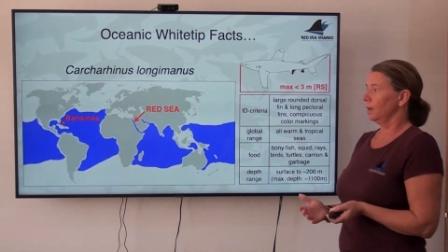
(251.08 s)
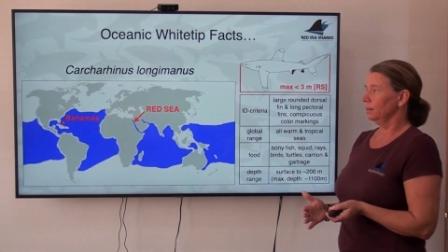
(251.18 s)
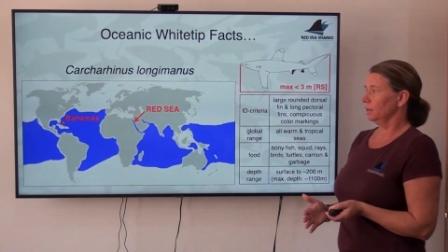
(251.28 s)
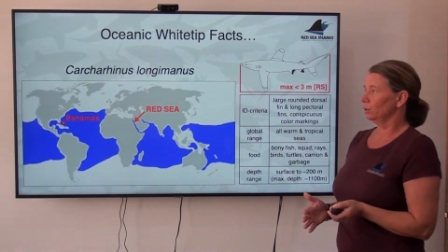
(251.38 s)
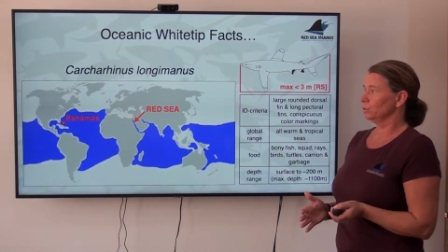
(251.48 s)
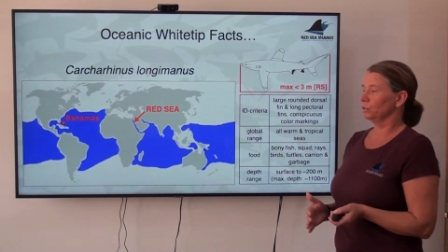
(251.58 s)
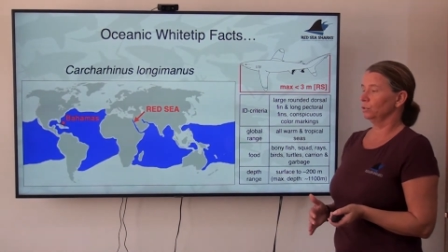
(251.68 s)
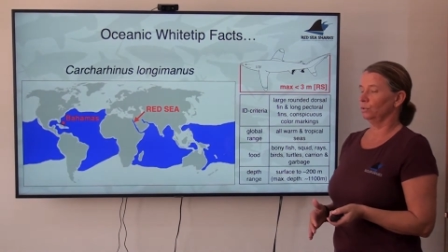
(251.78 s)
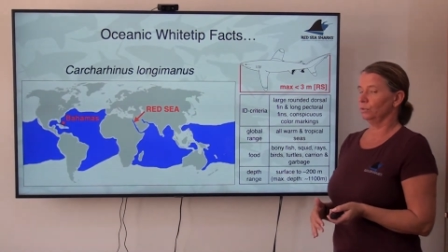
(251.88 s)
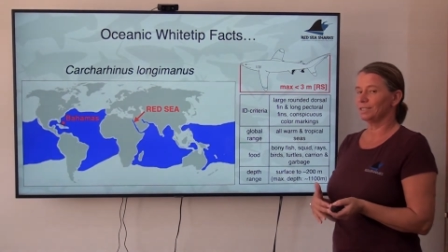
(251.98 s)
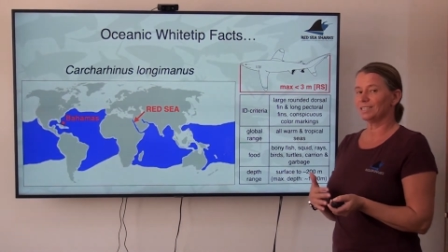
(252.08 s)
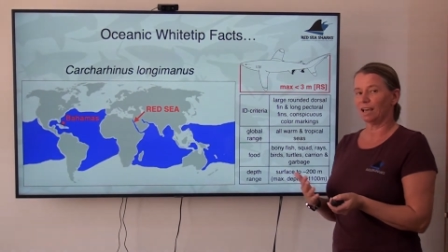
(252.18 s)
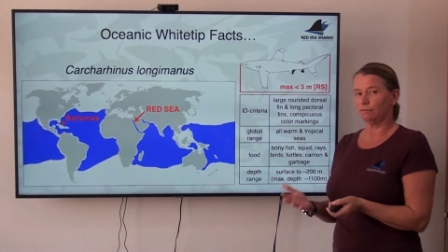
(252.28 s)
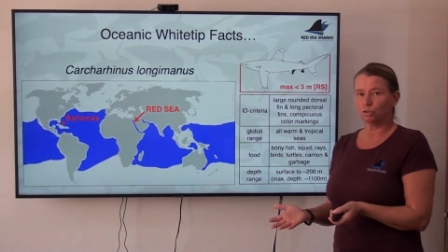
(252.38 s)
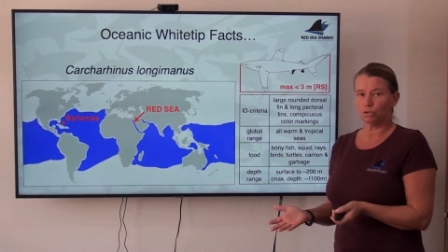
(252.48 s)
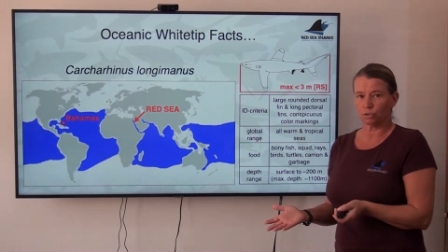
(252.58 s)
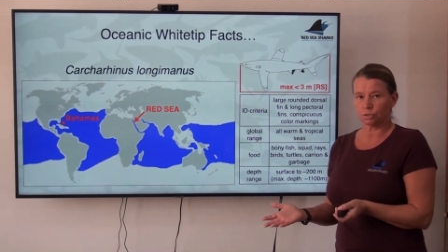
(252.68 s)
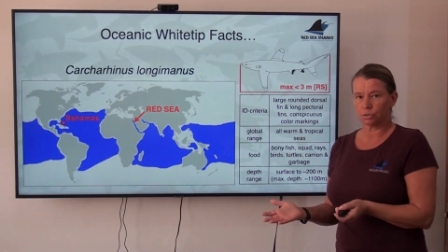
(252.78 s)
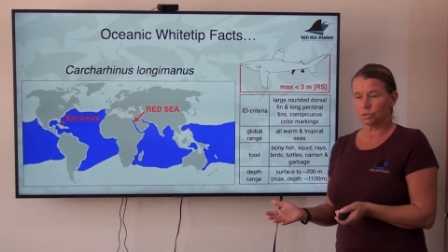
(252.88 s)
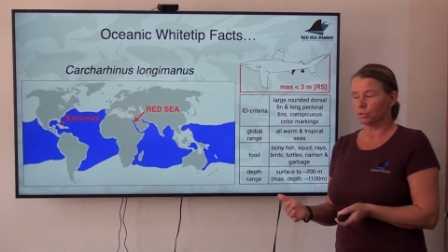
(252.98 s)
and they're also known
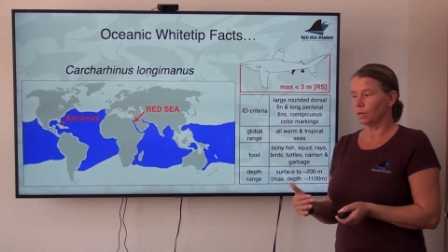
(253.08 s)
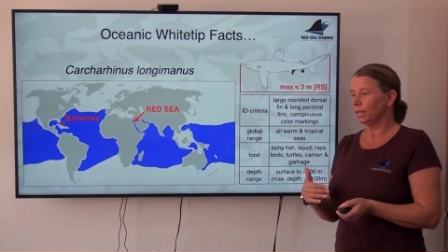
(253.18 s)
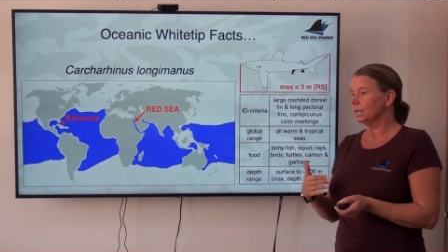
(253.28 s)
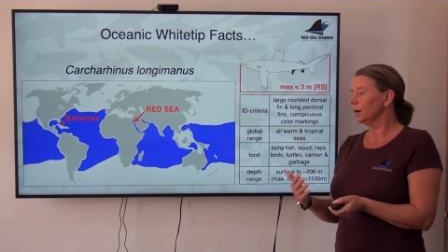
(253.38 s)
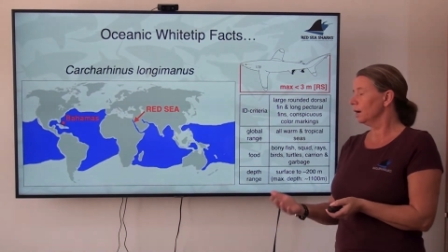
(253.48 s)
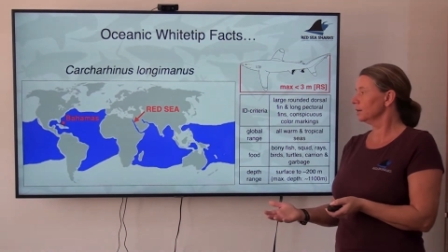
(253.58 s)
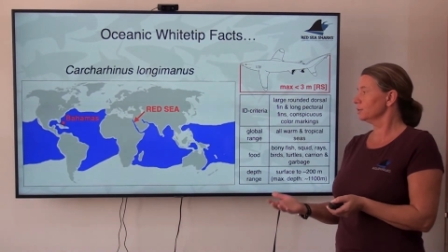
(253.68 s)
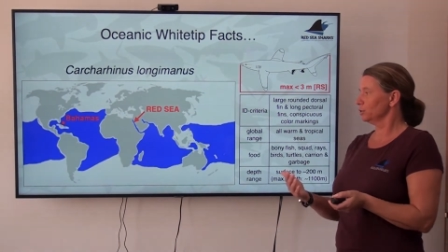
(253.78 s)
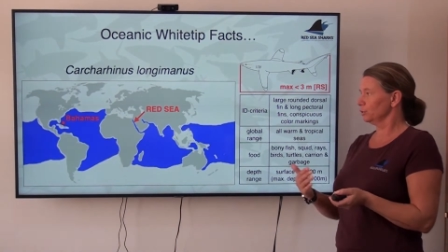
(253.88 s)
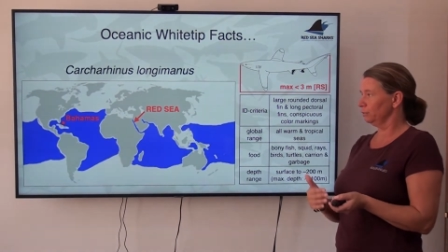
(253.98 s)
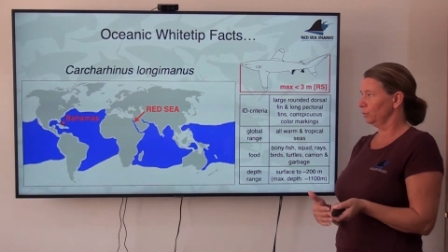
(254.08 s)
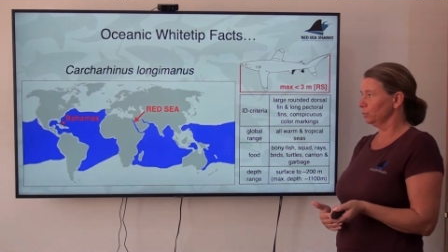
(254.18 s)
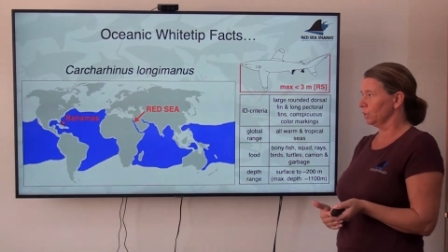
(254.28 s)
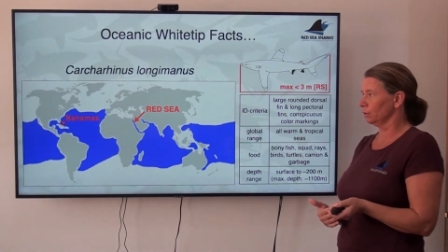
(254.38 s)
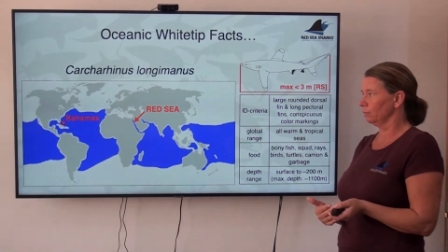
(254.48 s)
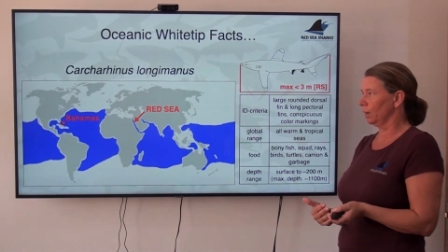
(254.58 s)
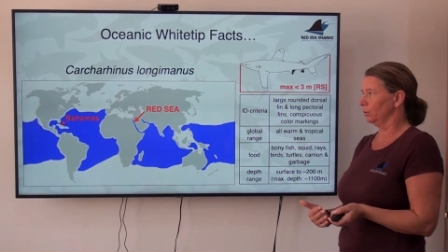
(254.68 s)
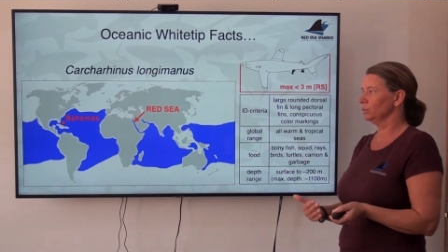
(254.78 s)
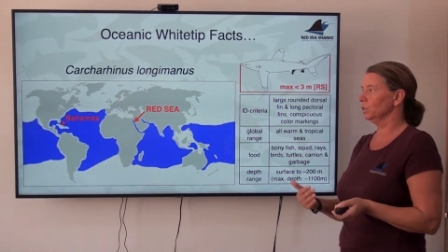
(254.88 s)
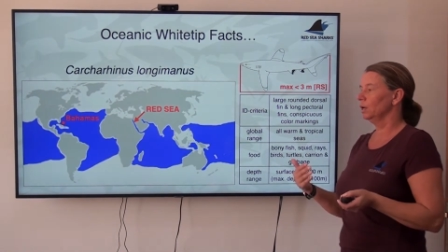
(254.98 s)
scavengers. So any carcasses floating
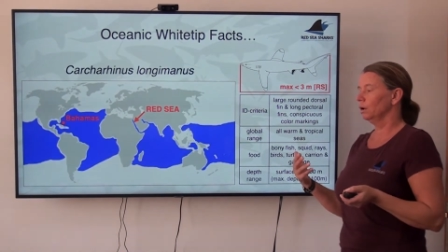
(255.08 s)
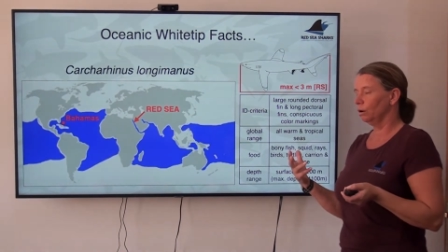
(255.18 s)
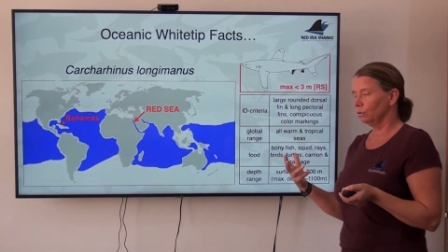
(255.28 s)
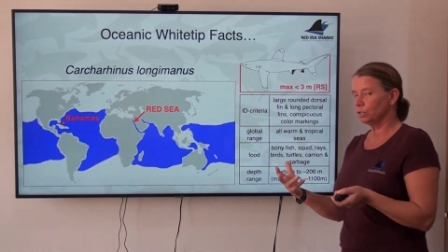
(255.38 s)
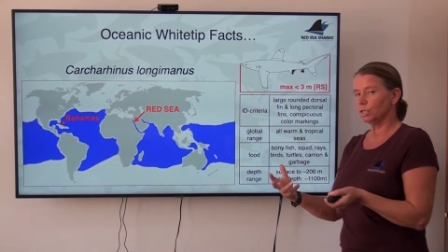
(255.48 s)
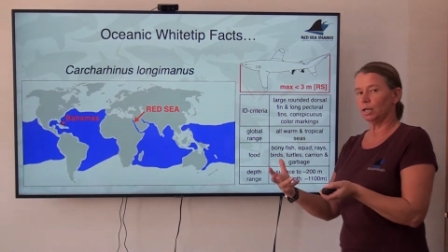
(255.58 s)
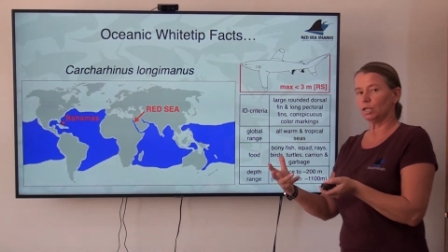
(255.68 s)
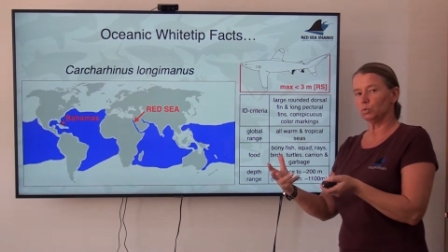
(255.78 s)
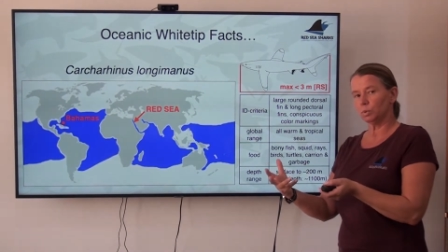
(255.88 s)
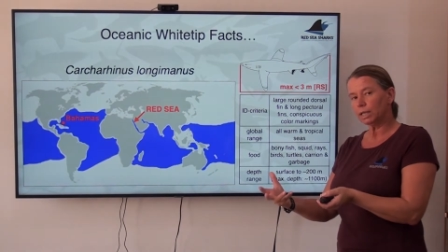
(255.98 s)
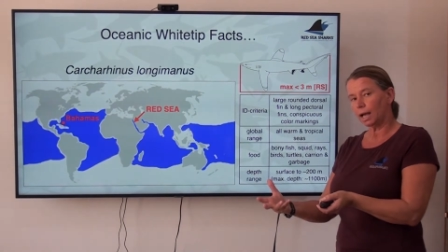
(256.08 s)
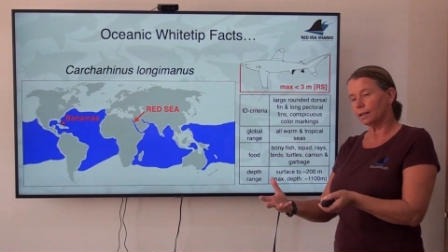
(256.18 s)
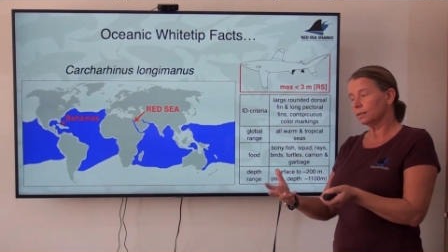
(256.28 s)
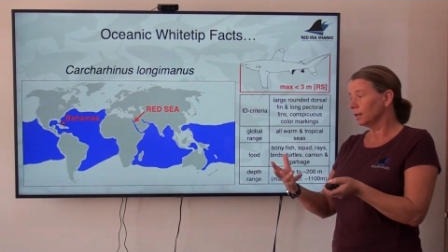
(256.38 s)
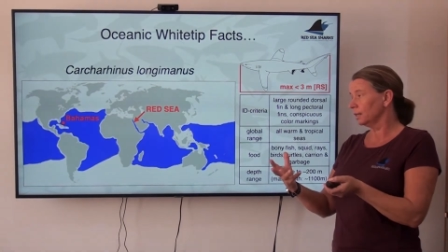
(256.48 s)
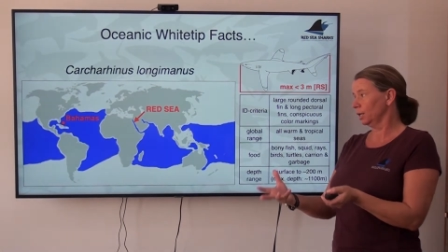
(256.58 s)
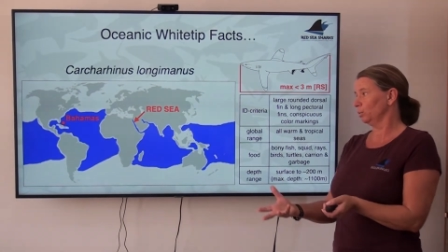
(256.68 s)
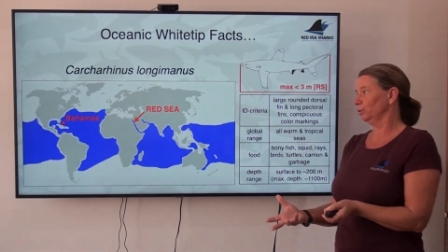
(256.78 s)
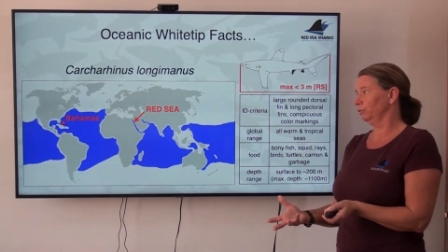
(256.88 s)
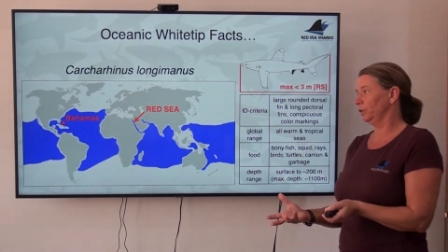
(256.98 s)
around, oceanics will gather and they
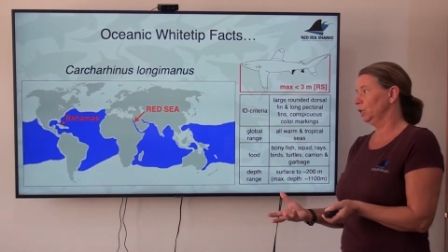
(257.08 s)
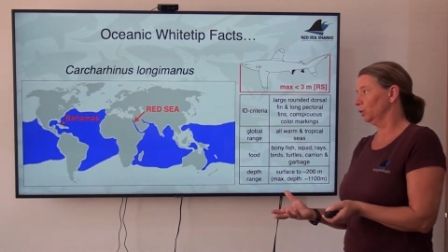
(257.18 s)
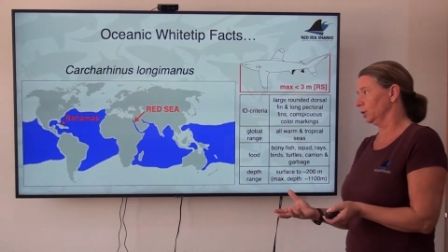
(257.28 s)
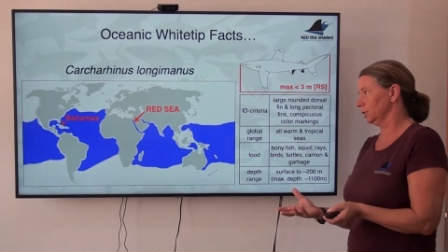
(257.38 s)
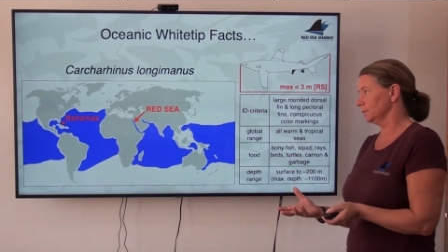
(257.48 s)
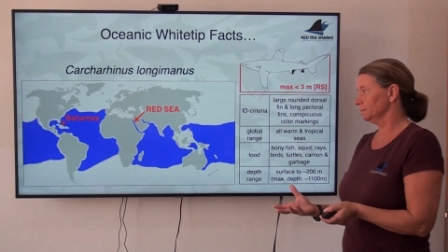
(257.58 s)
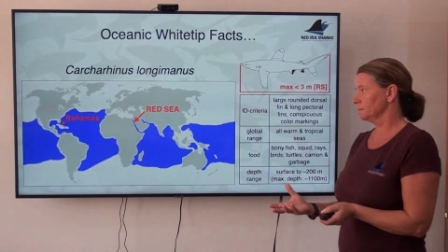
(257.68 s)
will feed on it.